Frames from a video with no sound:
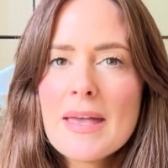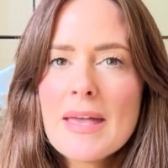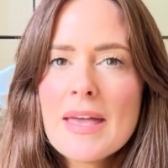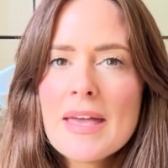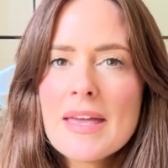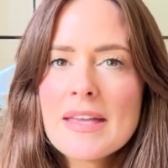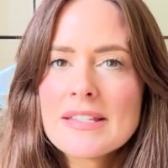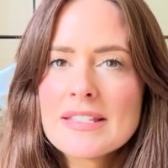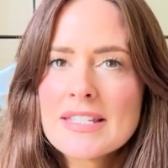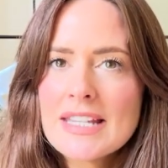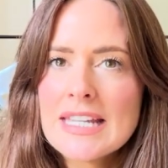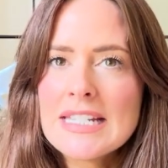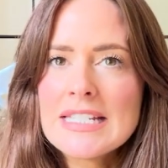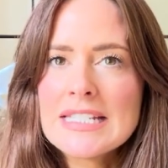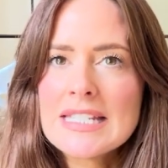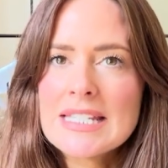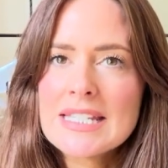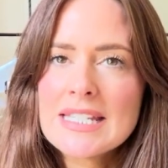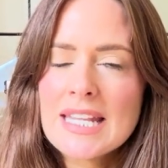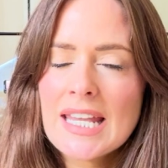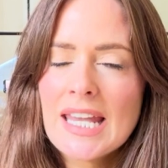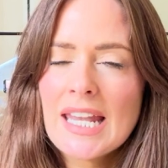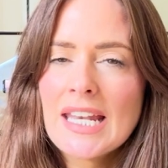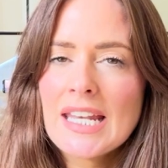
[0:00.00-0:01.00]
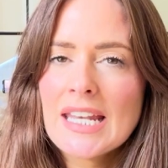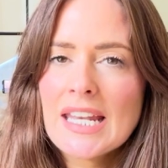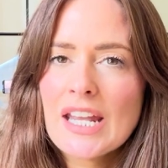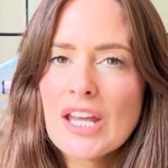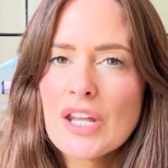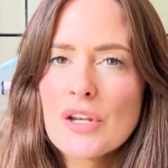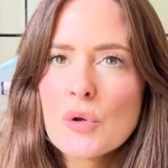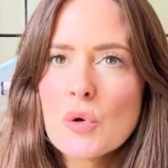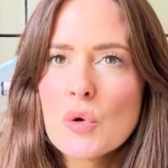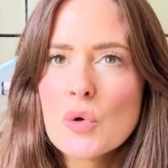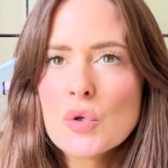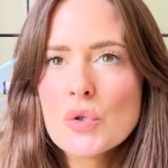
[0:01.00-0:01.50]
Skin to skin
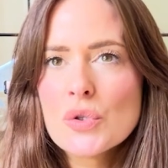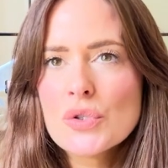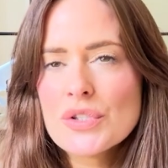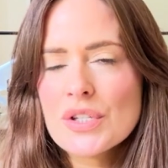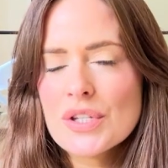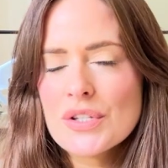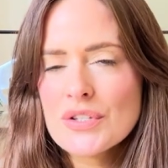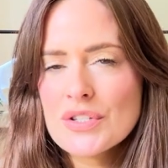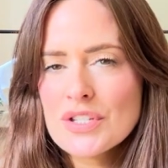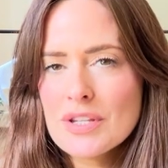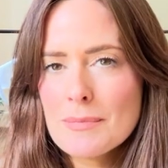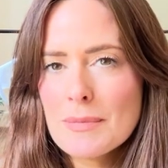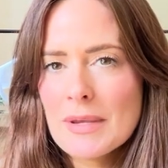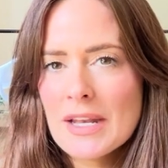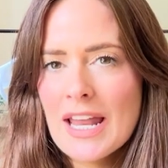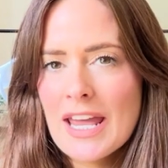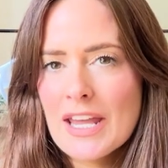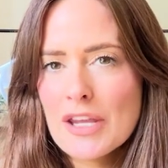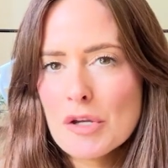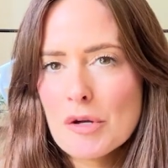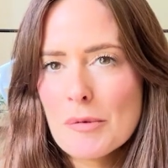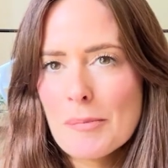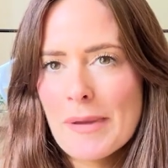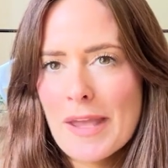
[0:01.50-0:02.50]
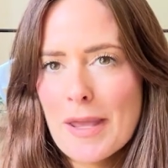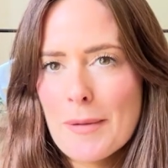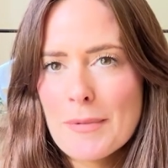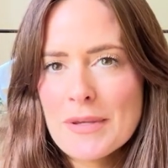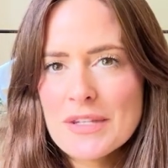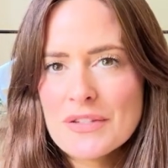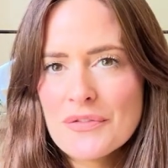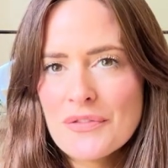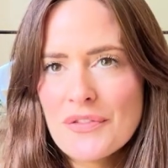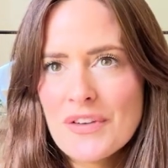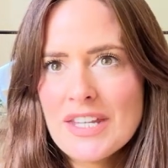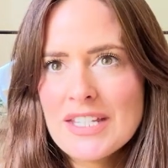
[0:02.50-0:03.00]
can also stimulate your baby's
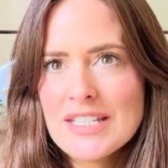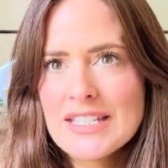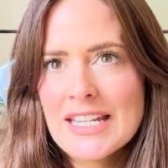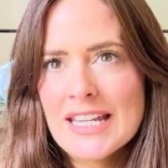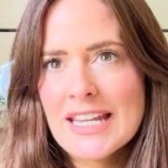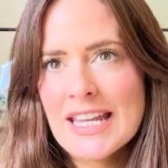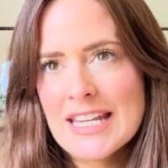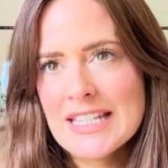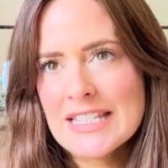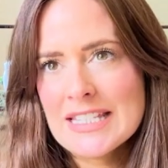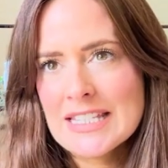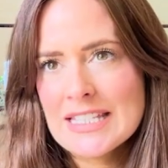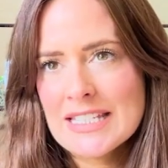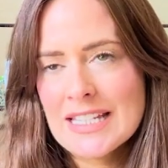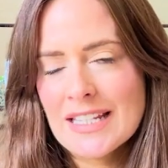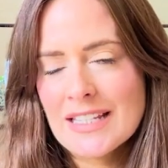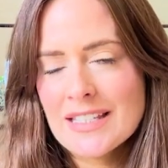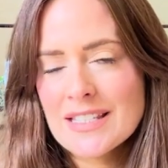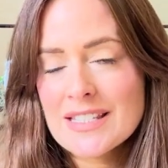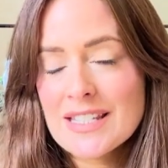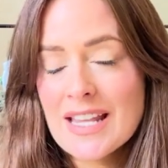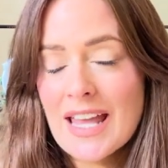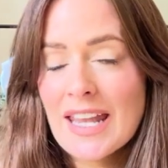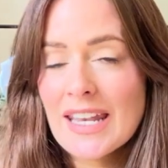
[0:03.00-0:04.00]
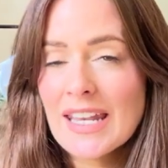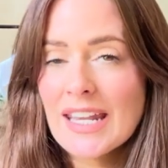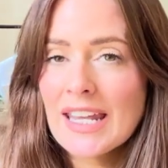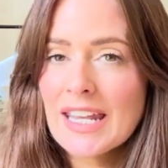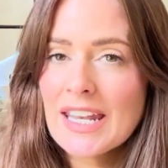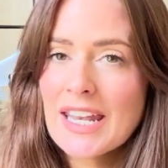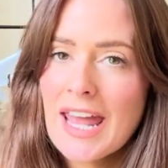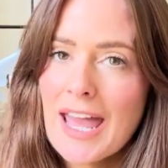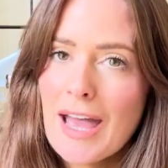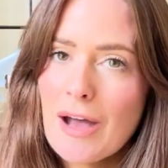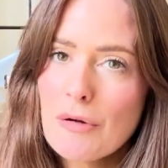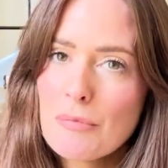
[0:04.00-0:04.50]
feeding instincts, and it can
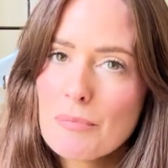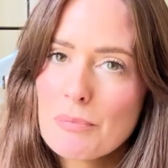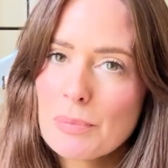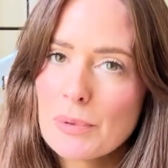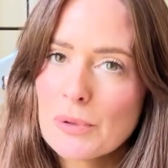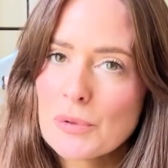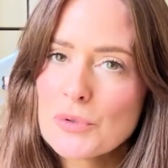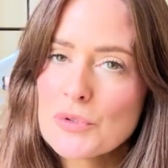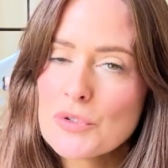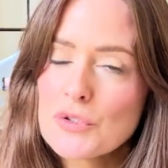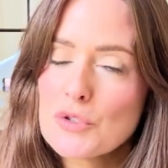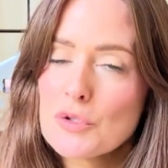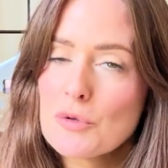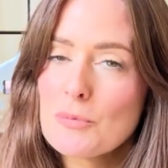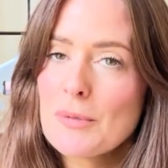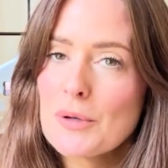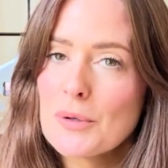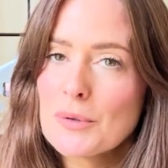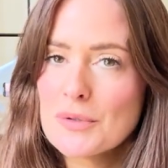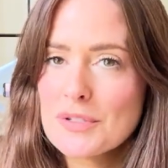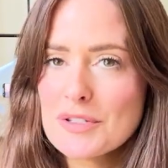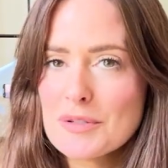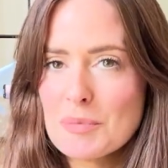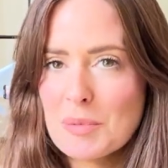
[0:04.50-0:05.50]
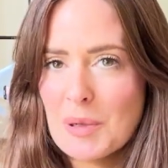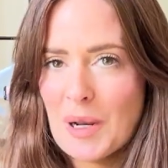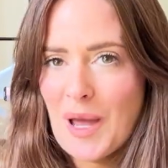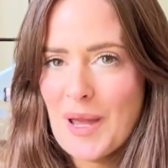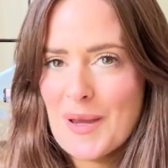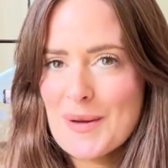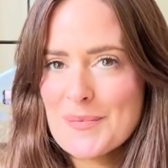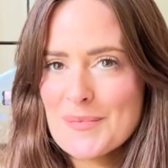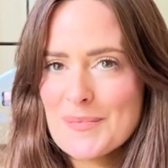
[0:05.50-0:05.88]
help boost your milk supply.